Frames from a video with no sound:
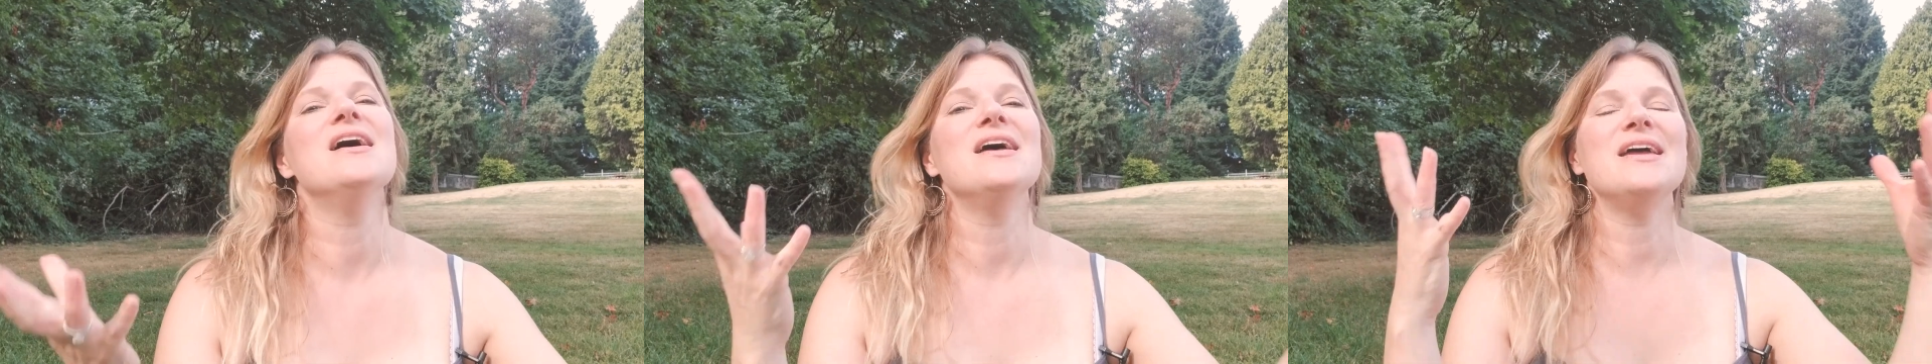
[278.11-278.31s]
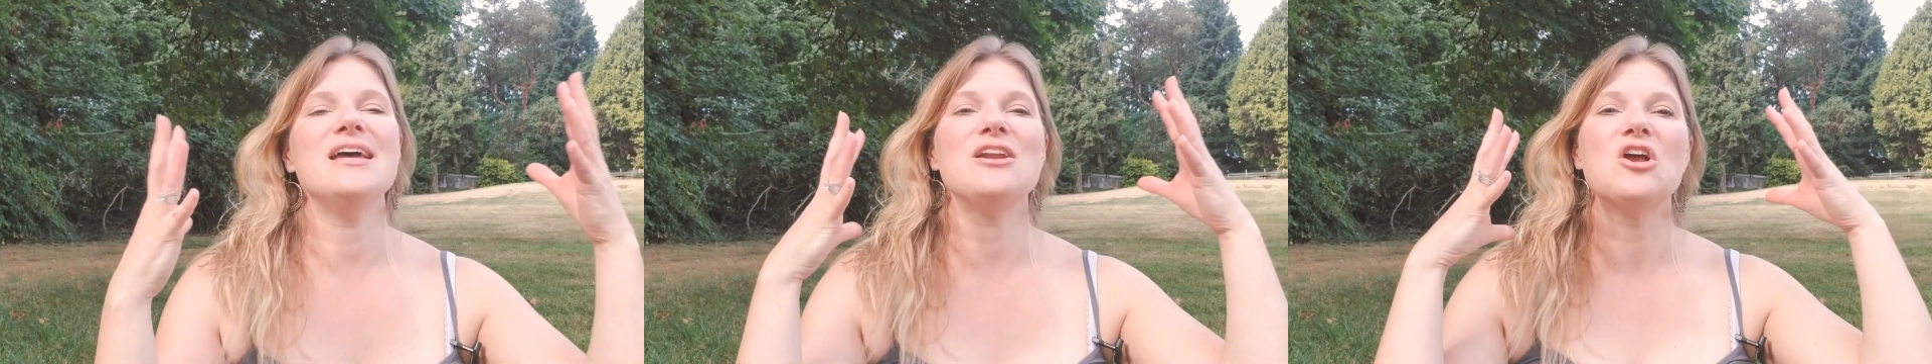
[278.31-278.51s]

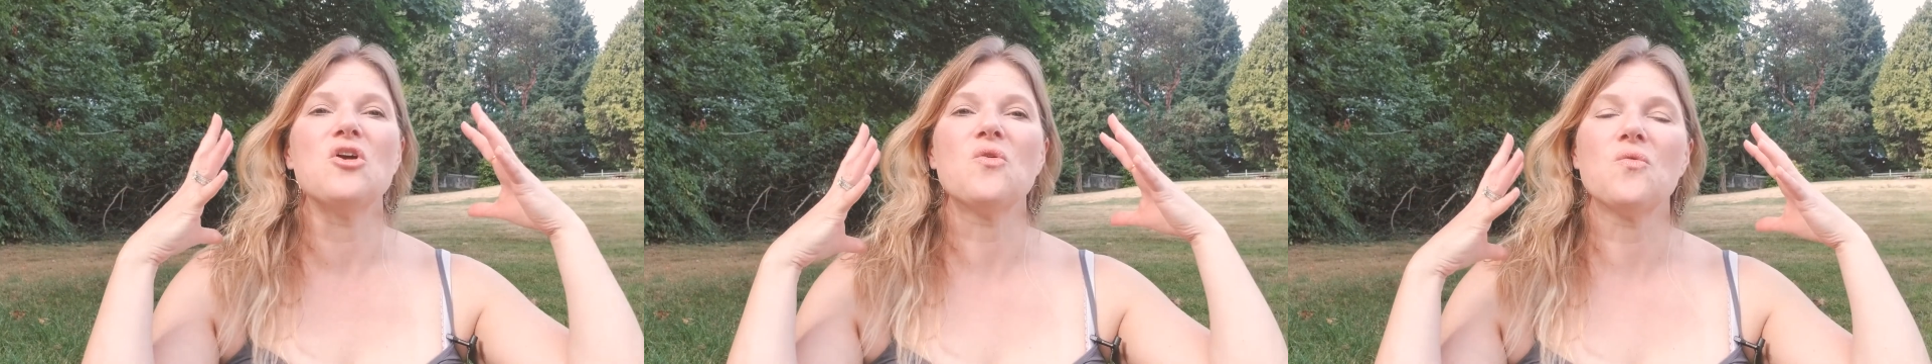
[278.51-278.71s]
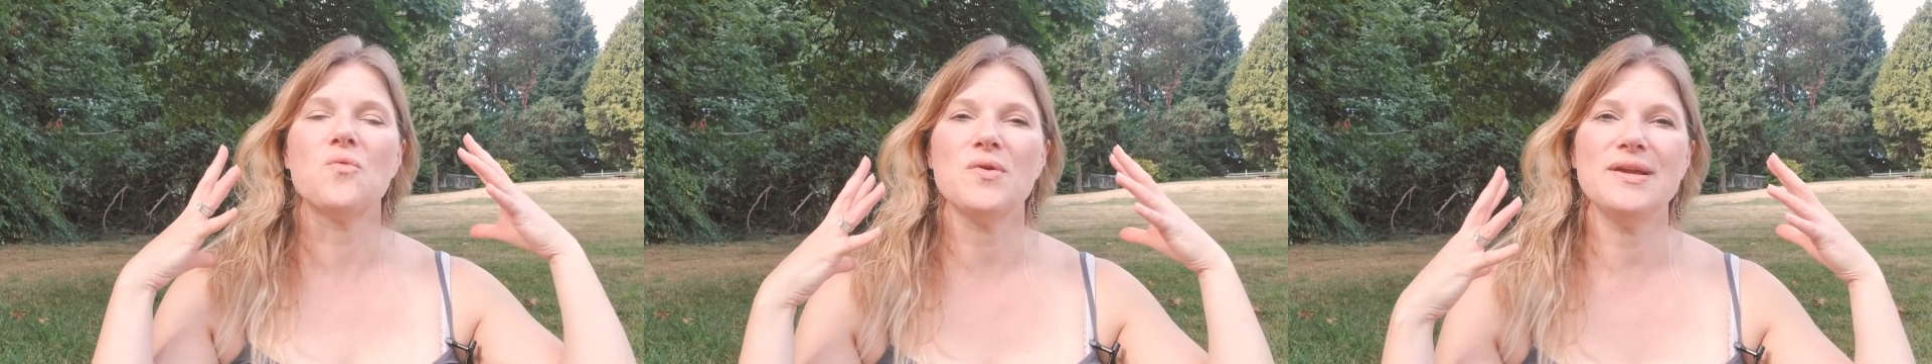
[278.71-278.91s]
it
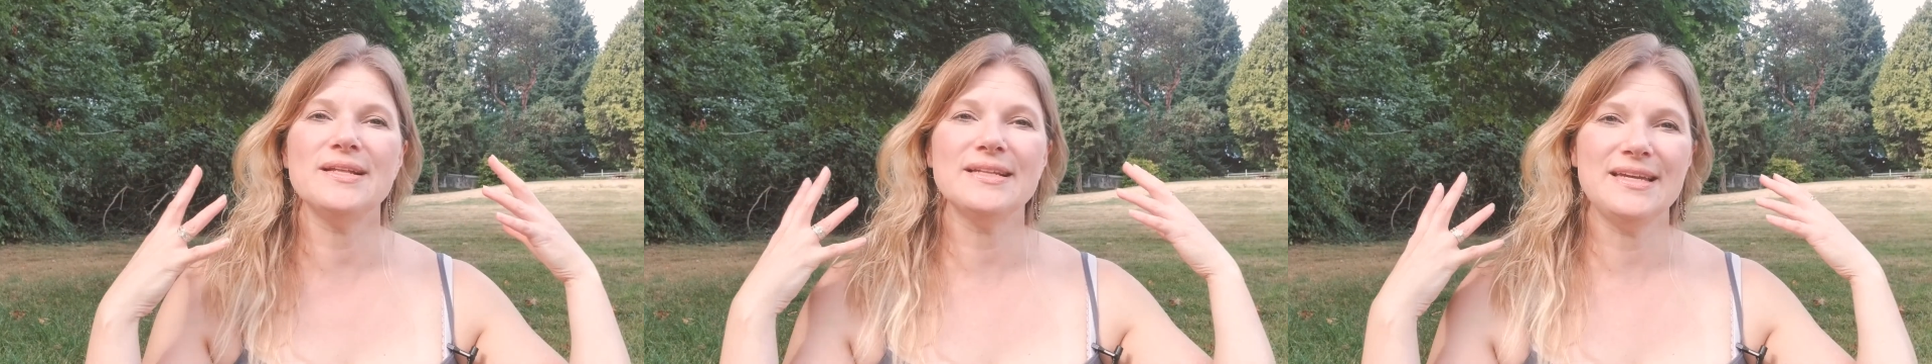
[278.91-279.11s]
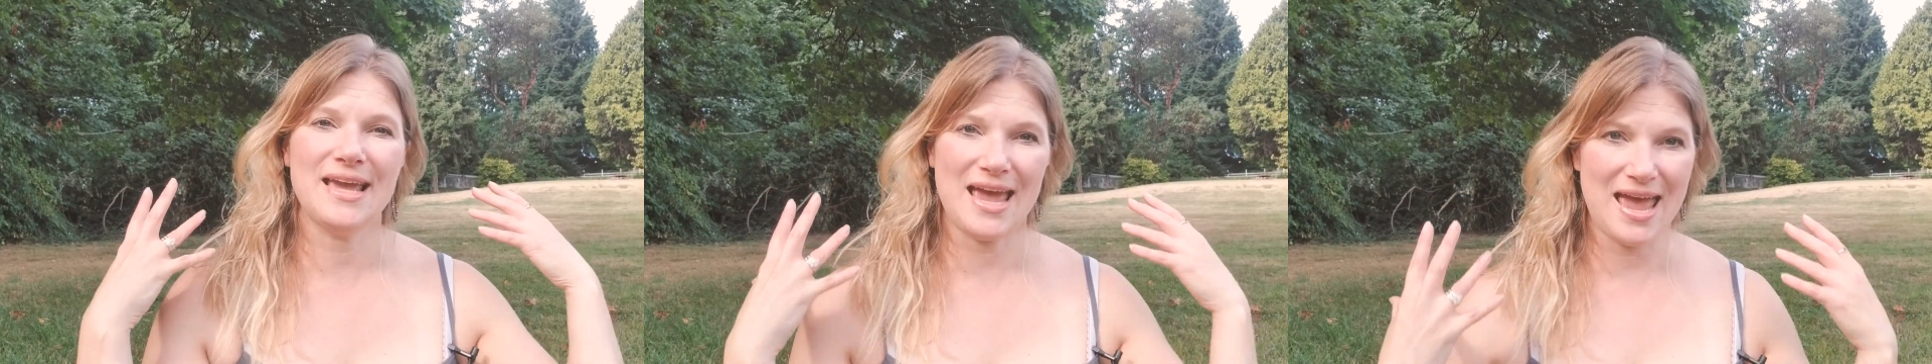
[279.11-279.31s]

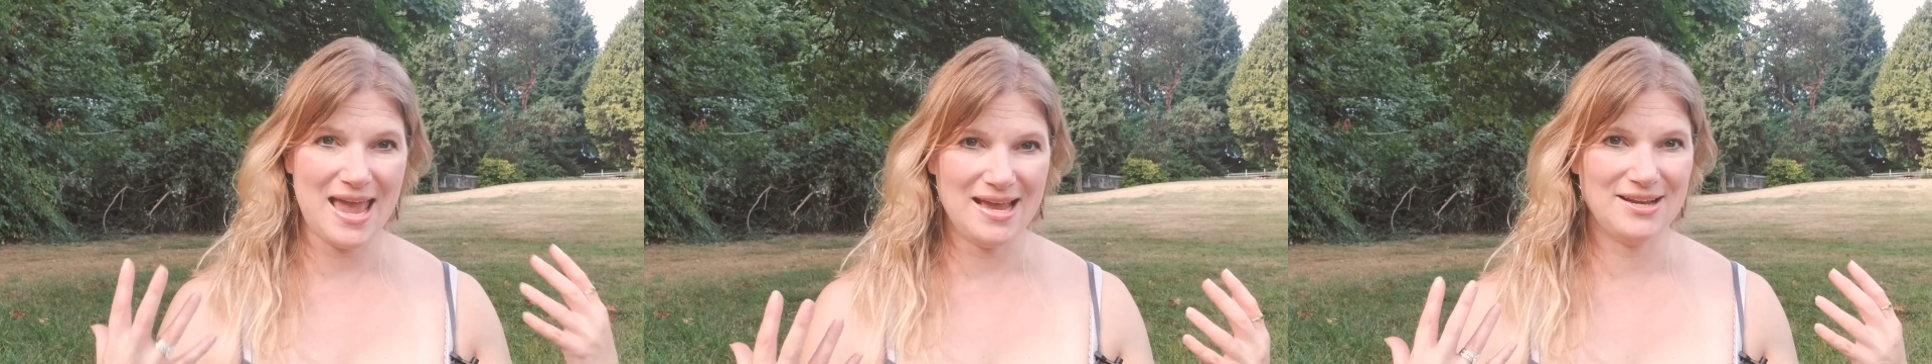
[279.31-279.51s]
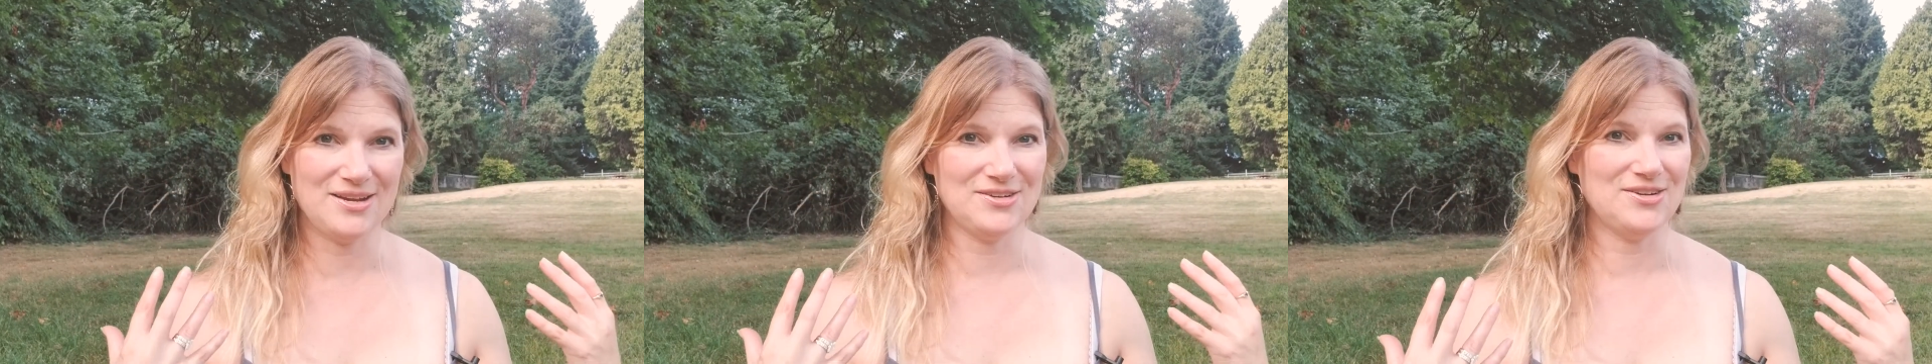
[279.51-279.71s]
really
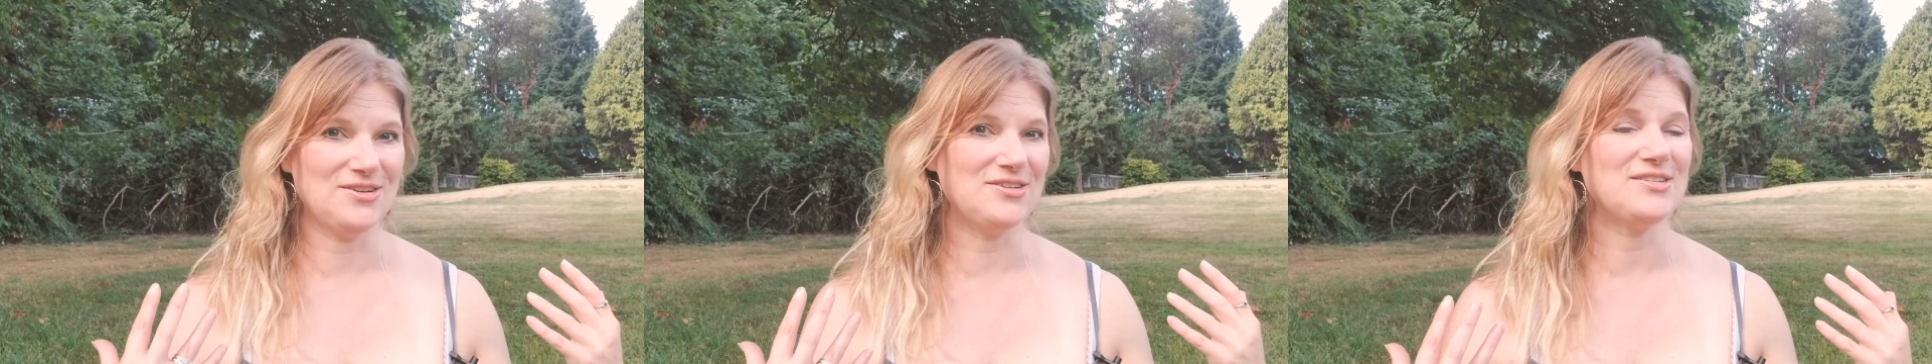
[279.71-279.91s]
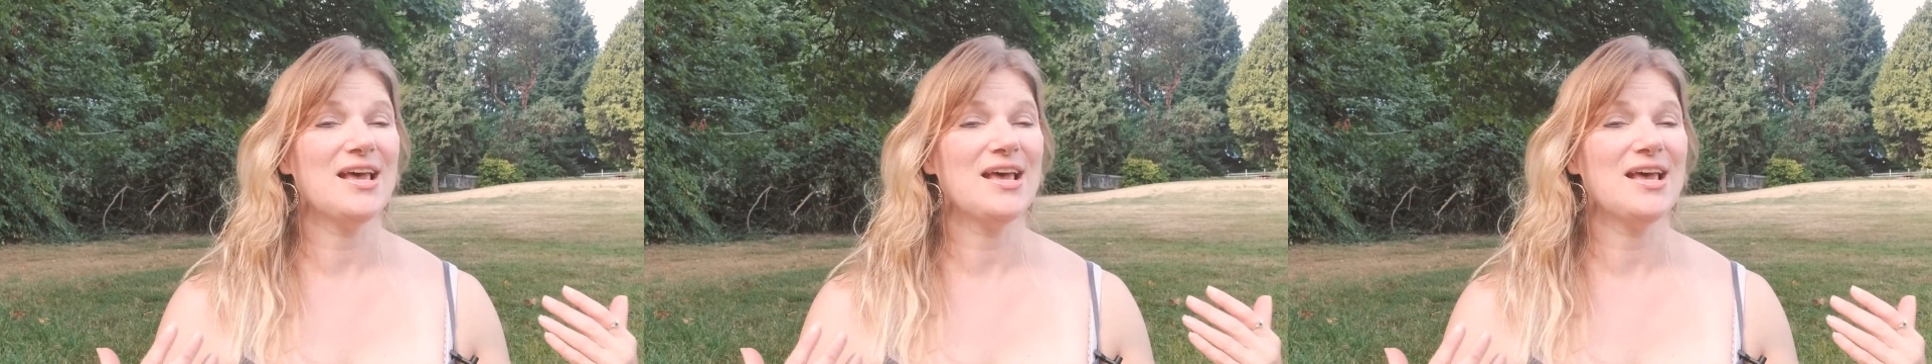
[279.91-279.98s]
anchors